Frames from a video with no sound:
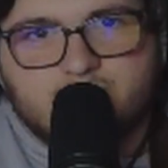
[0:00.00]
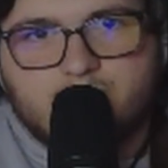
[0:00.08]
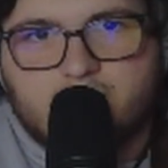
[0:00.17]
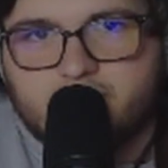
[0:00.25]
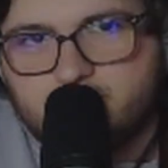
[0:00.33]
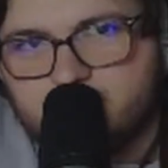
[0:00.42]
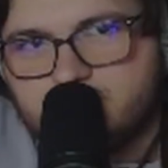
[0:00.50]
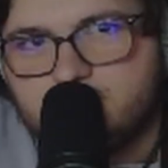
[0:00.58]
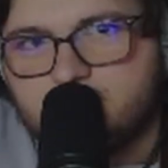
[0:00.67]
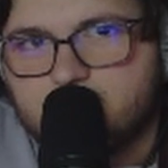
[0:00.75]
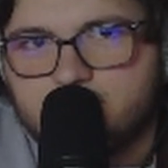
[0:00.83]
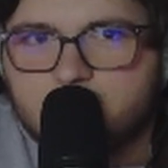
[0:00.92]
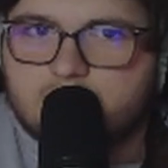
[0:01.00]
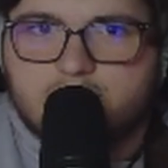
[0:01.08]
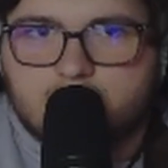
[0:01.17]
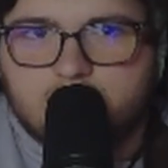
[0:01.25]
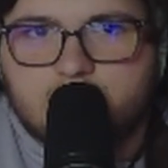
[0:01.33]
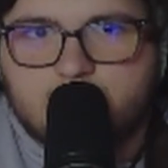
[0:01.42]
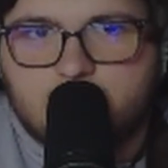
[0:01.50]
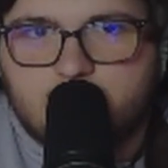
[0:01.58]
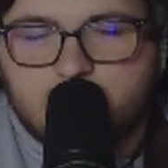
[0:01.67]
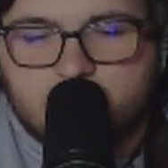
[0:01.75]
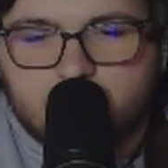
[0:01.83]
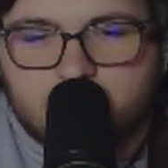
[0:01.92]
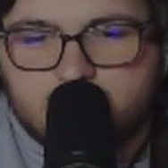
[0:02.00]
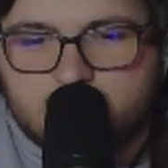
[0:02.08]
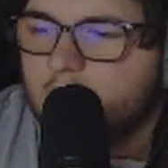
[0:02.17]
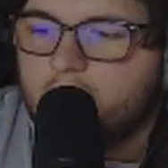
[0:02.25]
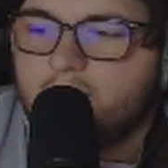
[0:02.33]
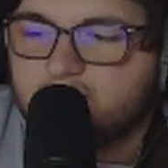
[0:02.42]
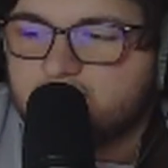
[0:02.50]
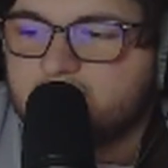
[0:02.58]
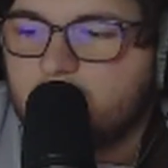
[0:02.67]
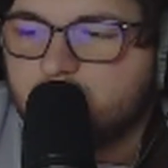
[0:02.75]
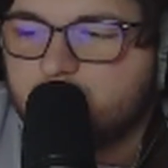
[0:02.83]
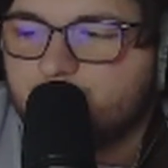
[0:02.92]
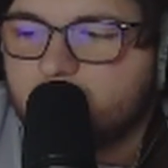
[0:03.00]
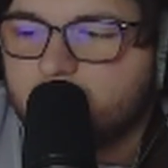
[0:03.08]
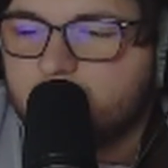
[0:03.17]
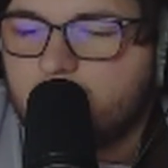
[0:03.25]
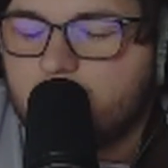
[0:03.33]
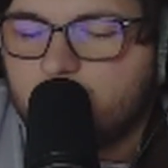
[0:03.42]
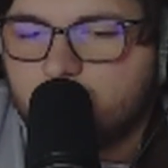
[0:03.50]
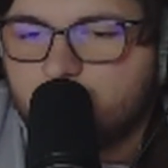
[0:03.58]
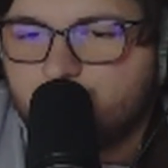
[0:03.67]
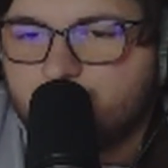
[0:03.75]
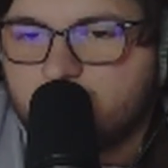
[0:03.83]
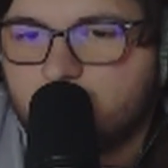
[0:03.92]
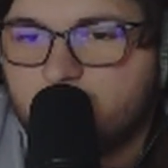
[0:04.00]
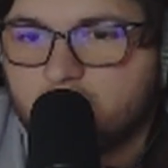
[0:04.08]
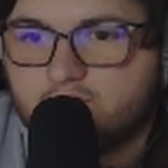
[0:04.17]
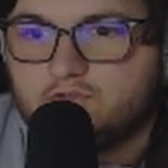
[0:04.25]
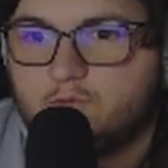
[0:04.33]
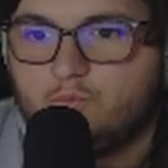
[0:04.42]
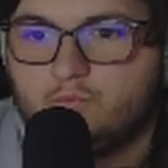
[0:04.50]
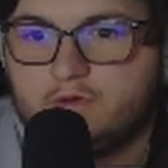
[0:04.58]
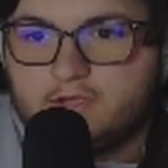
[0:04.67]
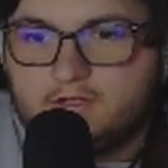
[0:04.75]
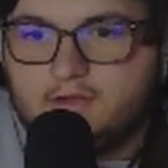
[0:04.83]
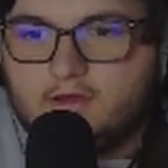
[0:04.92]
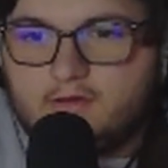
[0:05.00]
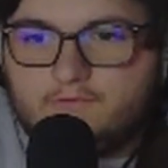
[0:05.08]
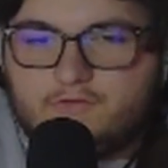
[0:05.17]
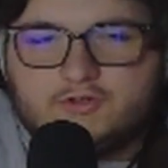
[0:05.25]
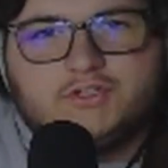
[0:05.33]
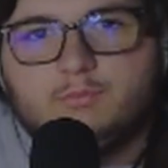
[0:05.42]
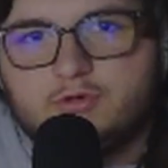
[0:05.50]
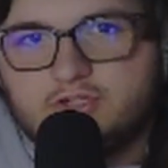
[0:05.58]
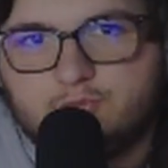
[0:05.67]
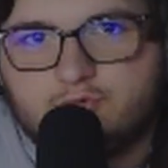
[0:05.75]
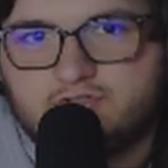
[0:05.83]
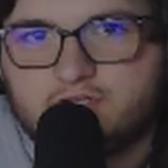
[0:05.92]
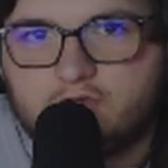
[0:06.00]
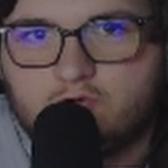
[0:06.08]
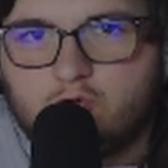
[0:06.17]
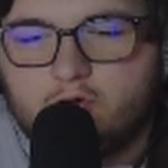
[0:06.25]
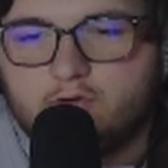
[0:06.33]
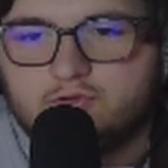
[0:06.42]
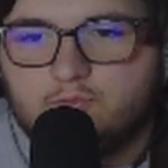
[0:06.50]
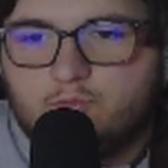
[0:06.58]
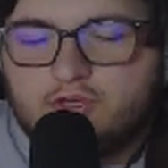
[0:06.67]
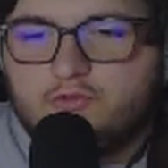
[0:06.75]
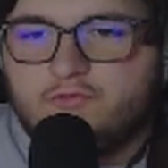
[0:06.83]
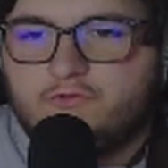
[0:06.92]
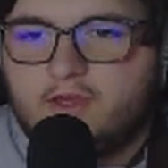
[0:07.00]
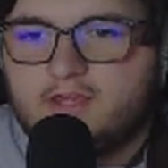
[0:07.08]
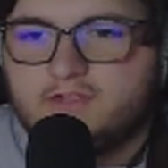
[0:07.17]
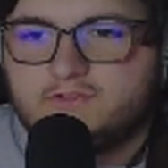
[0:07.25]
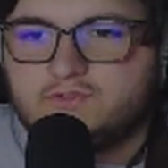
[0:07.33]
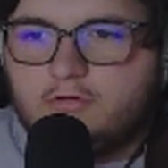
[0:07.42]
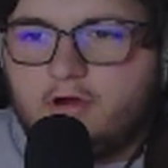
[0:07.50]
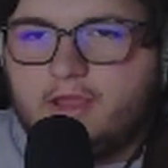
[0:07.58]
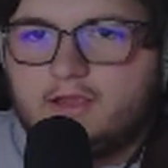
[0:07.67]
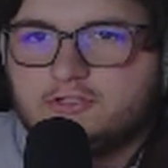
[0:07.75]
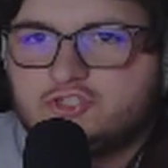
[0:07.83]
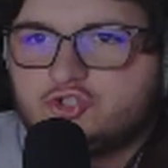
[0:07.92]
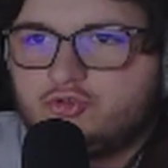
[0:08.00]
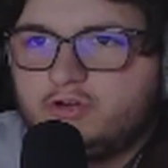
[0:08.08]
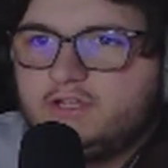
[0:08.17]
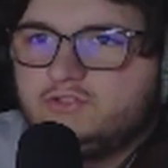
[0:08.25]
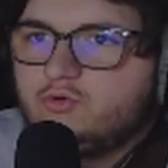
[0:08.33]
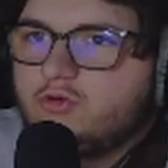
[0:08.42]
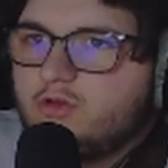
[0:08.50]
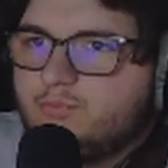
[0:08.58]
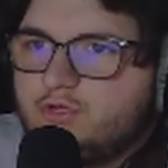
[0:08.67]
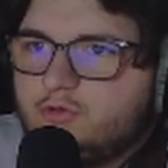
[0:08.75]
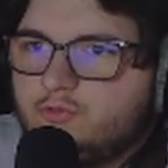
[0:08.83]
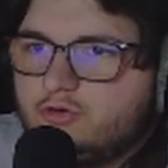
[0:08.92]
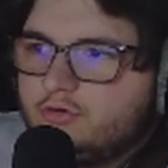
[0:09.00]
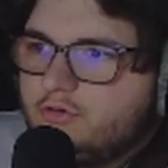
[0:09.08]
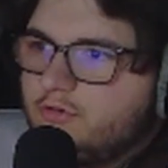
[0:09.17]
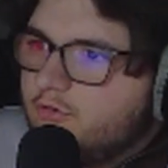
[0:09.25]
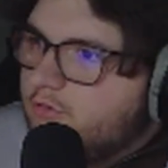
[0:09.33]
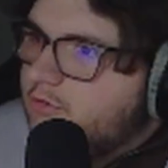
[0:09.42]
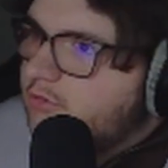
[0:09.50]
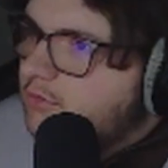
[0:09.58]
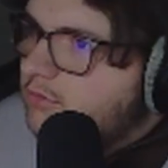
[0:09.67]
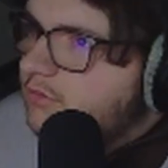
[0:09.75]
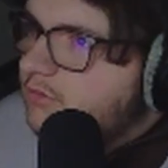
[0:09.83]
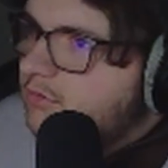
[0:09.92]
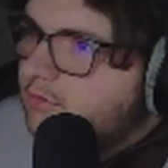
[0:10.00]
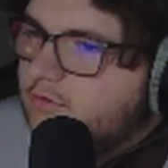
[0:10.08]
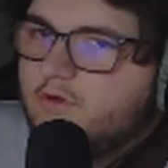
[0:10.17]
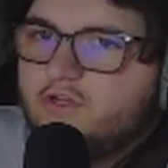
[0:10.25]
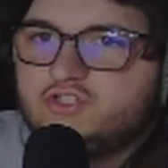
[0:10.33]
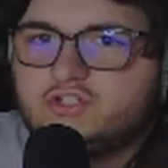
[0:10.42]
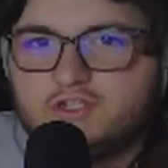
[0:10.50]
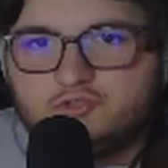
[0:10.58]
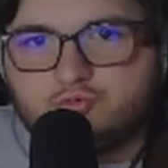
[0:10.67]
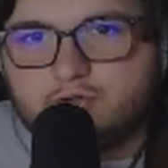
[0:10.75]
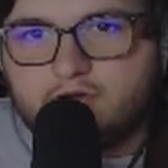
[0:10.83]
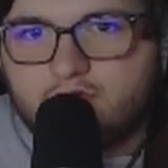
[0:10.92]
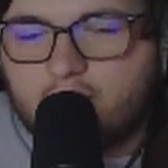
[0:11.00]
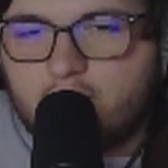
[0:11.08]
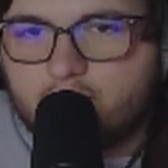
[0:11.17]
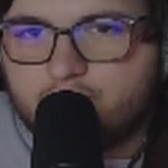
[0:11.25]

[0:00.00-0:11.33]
playing, but you can hear it. It sounds pretty loud because when for some reason with single coils, when you face like screens or a computer, it just gets really loud